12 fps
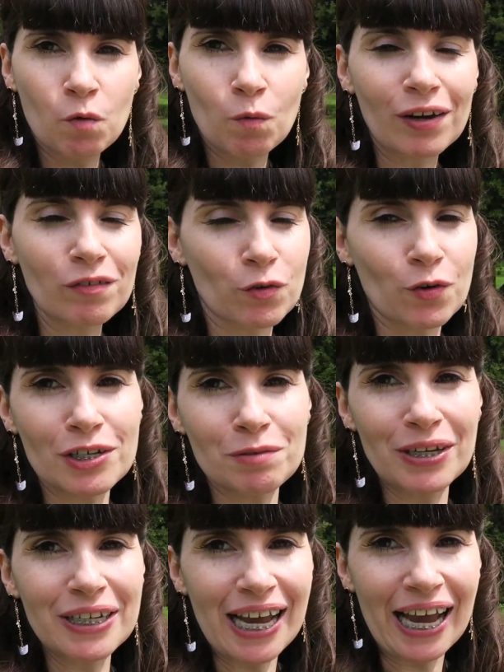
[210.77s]
while of course
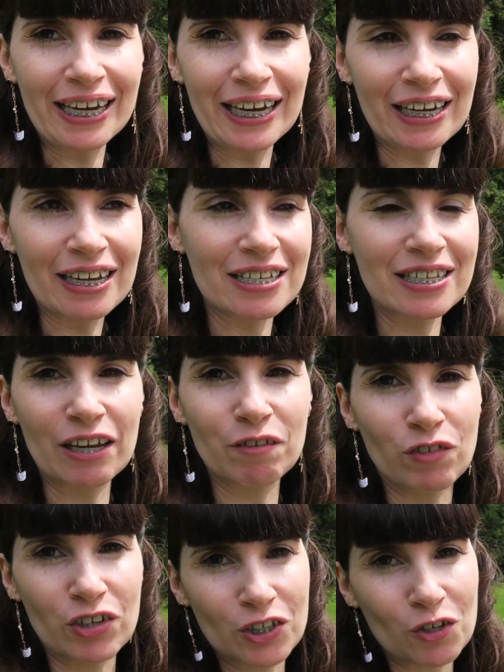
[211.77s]
maintaining
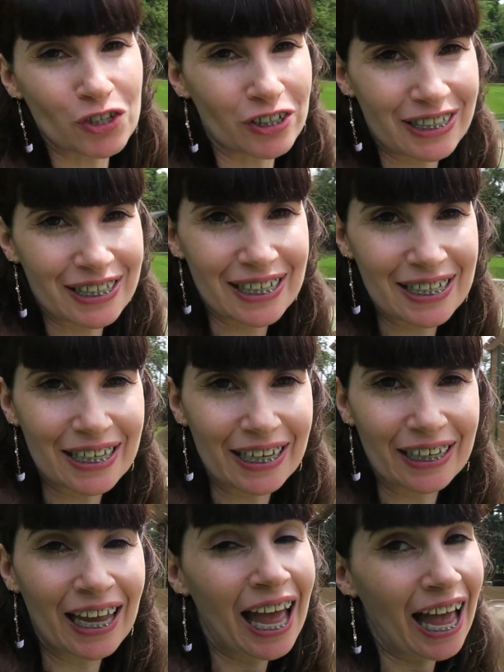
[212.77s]
safe social
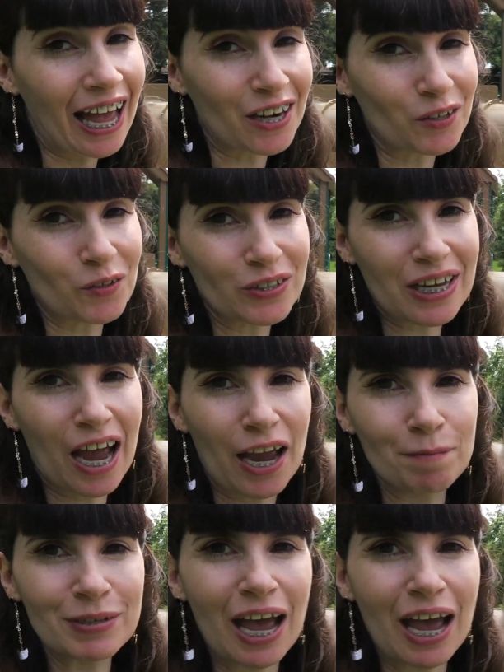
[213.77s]
distancing at all times.